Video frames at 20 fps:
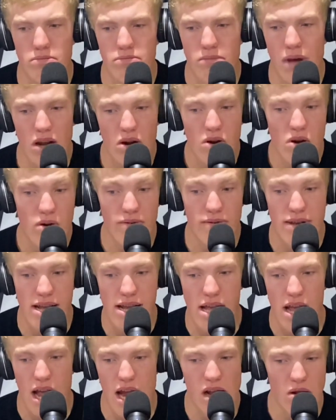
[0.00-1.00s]
I don't know. If,
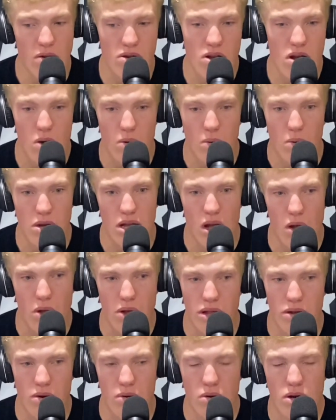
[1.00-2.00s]
I don't know what all